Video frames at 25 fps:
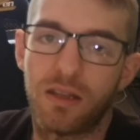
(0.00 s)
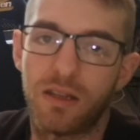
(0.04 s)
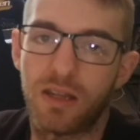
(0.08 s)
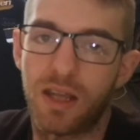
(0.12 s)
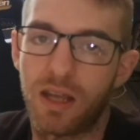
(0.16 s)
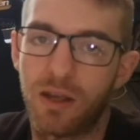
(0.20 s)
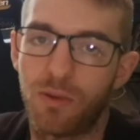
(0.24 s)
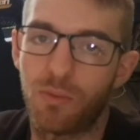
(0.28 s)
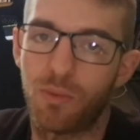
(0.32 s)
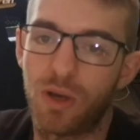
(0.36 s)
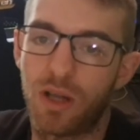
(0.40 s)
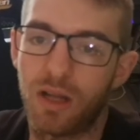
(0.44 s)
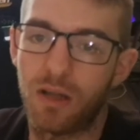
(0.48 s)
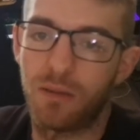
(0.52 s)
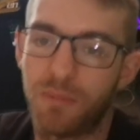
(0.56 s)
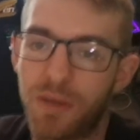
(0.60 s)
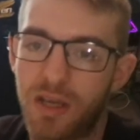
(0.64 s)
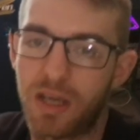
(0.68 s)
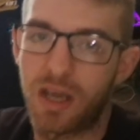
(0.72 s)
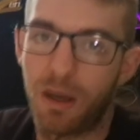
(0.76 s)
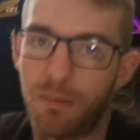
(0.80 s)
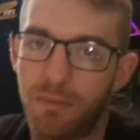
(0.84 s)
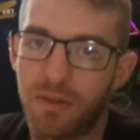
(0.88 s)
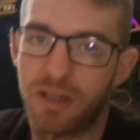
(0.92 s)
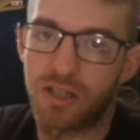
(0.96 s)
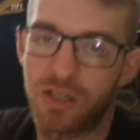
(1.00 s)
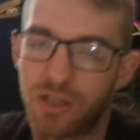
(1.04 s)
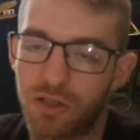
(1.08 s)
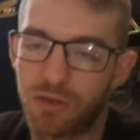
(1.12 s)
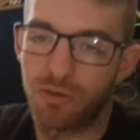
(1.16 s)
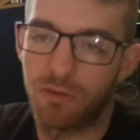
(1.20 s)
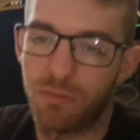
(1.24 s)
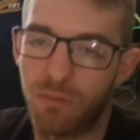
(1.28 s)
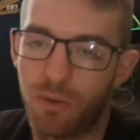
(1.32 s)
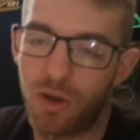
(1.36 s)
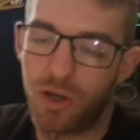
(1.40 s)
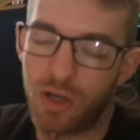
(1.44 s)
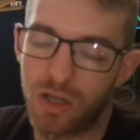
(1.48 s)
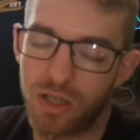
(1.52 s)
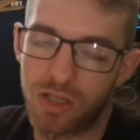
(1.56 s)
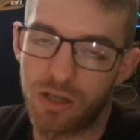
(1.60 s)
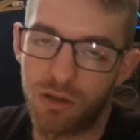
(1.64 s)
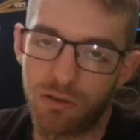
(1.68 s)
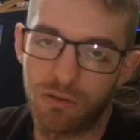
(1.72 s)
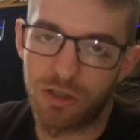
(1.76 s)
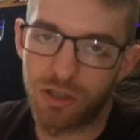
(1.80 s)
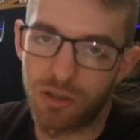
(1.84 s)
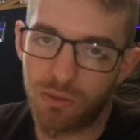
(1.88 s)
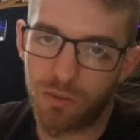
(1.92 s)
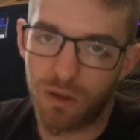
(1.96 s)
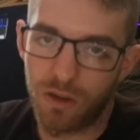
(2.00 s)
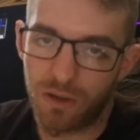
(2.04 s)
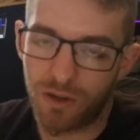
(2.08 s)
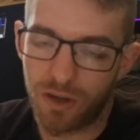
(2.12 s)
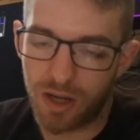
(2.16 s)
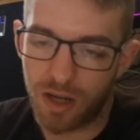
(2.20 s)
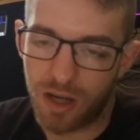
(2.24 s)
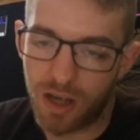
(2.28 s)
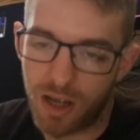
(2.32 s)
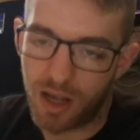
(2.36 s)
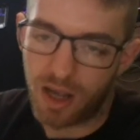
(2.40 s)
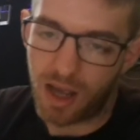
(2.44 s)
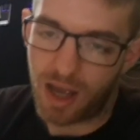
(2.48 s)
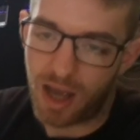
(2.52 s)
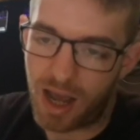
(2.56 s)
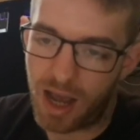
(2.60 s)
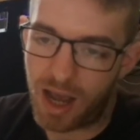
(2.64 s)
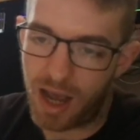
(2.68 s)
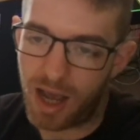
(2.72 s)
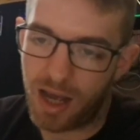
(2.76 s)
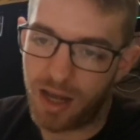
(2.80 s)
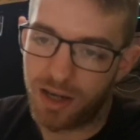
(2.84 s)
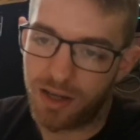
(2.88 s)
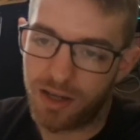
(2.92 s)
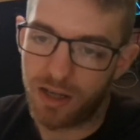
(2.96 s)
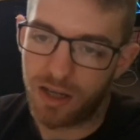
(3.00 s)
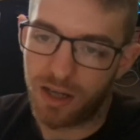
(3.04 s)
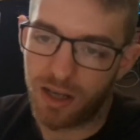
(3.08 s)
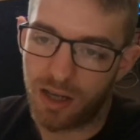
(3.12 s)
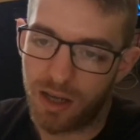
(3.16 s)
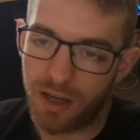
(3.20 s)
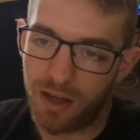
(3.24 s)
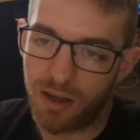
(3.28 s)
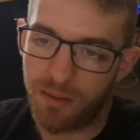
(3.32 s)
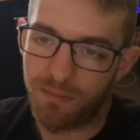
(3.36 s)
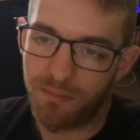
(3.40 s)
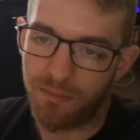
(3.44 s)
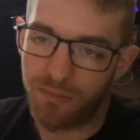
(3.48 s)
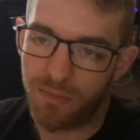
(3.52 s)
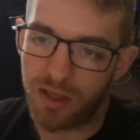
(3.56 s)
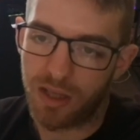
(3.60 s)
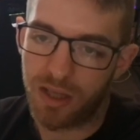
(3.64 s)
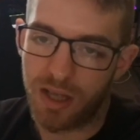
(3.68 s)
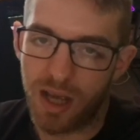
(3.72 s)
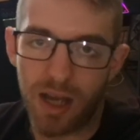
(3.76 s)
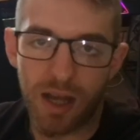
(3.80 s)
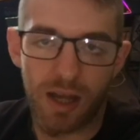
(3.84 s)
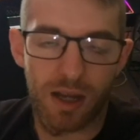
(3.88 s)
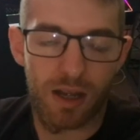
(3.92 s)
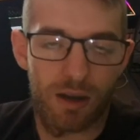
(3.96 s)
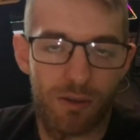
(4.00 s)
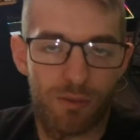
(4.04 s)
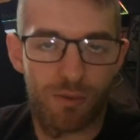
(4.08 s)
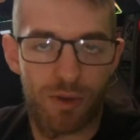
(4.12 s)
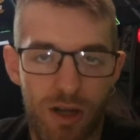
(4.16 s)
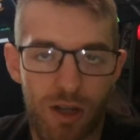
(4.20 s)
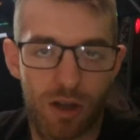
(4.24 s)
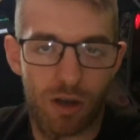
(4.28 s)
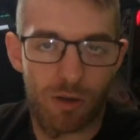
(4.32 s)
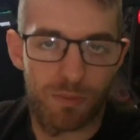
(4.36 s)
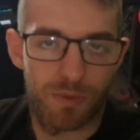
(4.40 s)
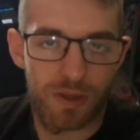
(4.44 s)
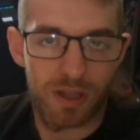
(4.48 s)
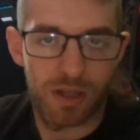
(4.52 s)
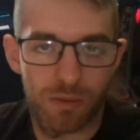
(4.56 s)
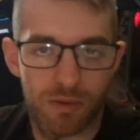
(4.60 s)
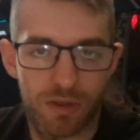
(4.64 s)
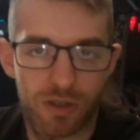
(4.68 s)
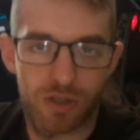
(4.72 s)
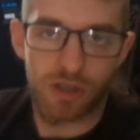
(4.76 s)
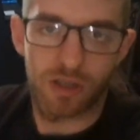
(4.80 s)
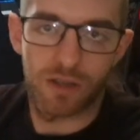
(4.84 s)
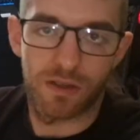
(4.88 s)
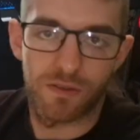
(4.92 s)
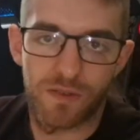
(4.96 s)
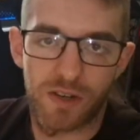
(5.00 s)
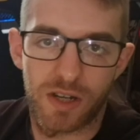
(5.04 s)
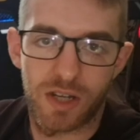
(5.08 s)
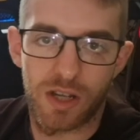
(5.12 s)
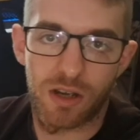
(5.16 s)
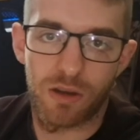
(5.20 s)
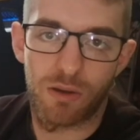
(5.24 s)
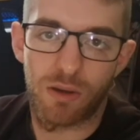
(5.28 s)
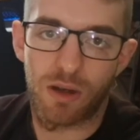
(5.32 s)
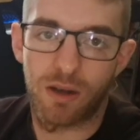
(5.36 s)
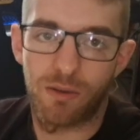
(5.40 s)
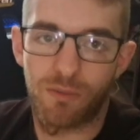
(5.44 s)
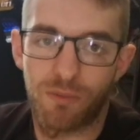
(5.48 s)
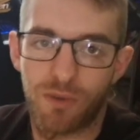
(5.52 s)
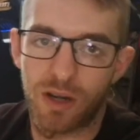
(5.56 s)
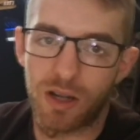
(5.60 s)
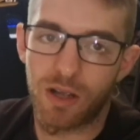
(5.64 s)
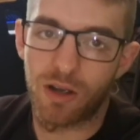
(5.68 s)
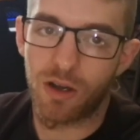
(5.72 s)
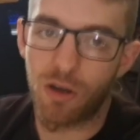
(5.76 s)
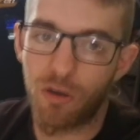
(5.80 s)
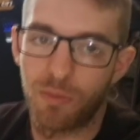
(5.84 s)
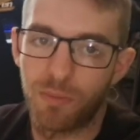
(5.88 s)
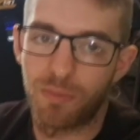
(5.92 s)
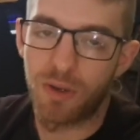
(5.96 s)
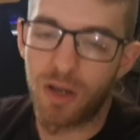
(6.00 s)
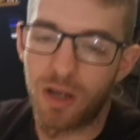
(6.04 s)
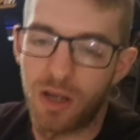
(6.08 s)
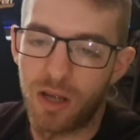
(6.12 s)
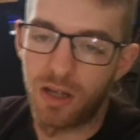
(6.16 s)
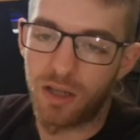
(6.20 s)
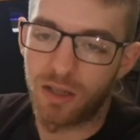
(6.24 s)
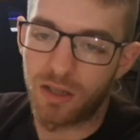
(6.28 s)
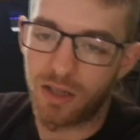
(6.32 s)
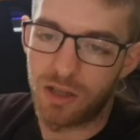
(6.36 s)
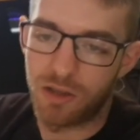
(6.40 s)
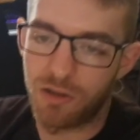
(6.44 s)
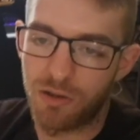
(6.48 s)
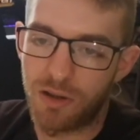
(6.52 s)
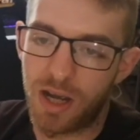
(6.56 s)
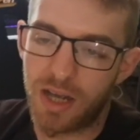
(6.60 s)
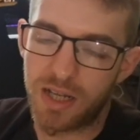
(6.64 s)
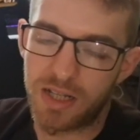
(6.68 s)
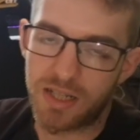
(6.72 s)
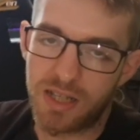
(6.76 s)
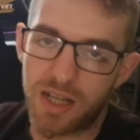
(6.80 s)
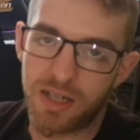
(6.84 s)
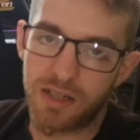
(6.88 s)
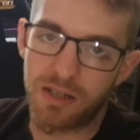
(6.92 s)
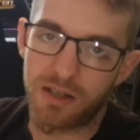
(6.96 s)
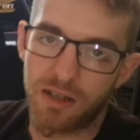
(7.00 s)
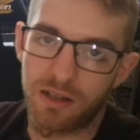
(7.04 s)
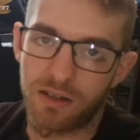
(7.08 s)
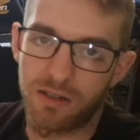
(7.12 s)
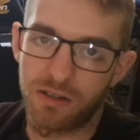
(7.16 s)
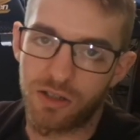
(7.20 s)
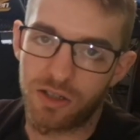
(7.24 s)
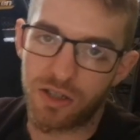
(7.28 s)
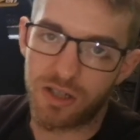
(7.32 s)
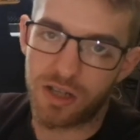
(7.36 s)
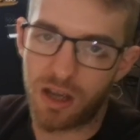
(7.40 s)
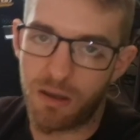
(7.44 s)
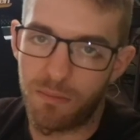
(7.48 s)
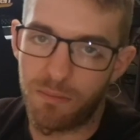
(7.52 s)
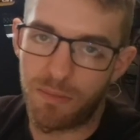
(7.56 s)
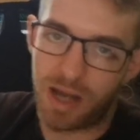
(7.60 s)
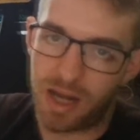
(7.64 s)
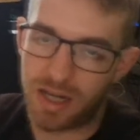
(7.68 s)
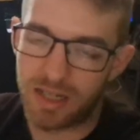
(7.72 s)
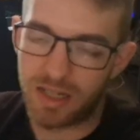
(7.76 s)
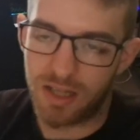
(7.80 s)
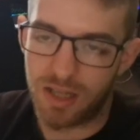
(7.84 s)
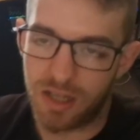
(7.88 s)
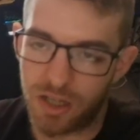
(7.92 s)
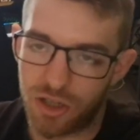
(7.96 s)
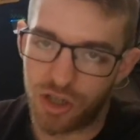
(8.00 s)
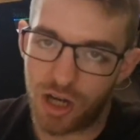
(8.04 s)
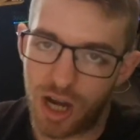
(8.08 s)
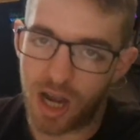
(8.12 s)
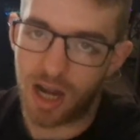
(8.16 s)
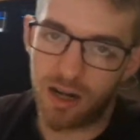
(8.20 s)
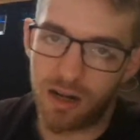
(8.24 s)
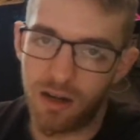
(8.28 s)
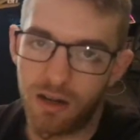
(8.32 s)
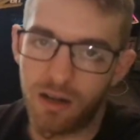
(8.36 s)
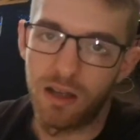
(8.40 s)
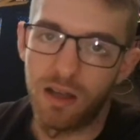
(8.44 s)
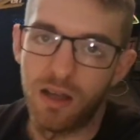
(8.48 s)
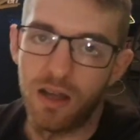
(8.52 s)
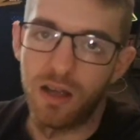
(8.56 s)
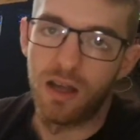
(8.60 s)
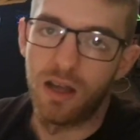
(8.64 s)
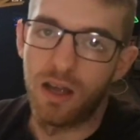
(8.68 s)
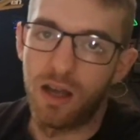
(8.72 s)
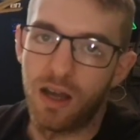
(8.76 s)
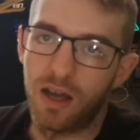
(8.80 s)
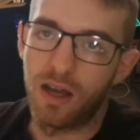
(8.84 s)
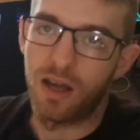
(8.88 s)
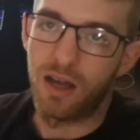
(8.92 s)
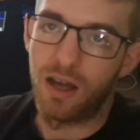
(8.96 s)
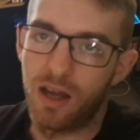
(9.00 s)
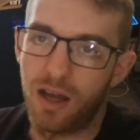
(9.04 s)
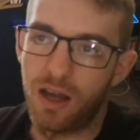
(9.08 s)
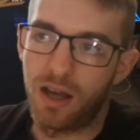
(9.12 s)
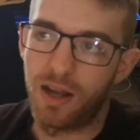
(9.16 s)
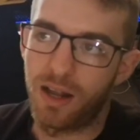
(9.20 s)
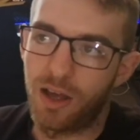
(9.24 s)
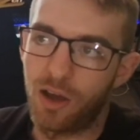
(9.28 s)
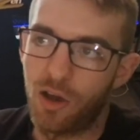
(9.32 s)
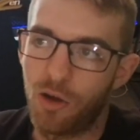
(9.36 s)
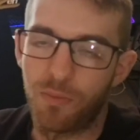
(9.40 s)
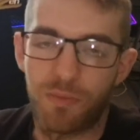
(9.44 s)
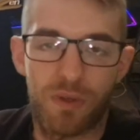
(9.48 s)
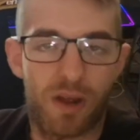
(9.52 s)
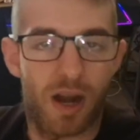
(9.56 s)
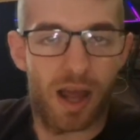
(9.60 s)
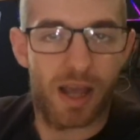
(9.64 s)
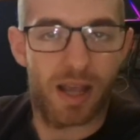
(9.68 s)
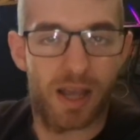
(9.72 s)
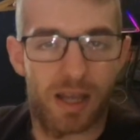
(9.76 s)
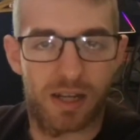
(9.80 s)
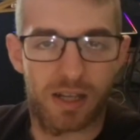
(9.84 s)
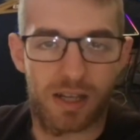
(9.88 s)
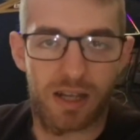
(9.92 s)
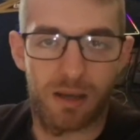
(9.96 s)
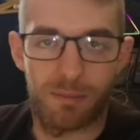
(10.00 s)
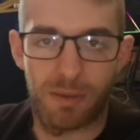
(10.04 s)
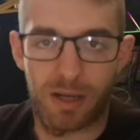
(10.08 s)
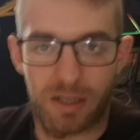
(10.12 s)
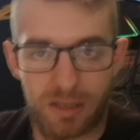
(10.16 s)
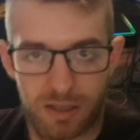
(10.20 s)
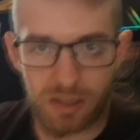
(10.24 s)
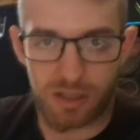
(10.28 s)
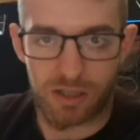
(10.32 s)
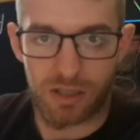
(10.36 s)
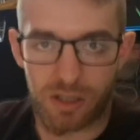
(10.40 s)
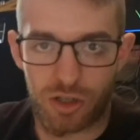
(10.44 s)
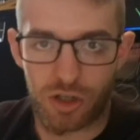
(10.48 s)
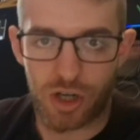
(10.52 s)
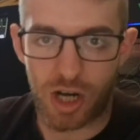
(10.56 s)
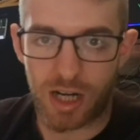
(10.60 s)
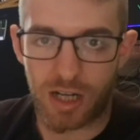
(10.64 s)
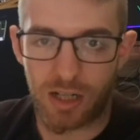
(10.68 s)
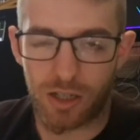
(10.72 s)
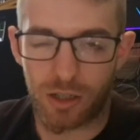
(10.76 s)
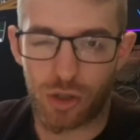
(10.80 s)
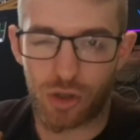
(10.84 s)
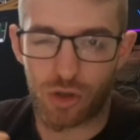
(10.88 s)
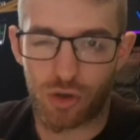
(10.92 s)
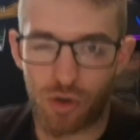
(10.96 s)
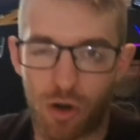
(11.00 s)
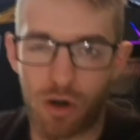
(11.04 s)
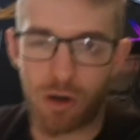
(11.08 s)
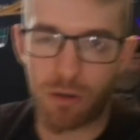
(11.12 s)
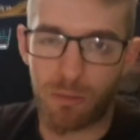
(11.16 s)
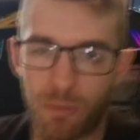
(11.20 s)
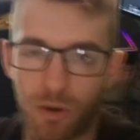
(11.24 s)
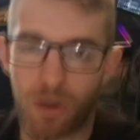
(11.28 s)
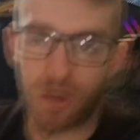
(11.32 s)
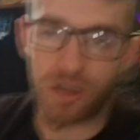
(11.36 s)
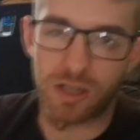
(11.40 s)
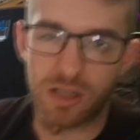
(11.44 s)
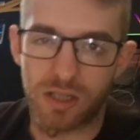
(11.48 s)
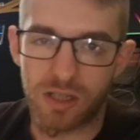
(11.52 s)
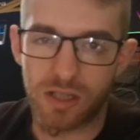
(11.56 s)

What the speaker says: They will be coming soon, boys, don't you worry. And yeah, I really hope that you enjoyed the video. I really hope that you guys get to just come back to this channel. And I hope that I get to come back to this channel strong, boys.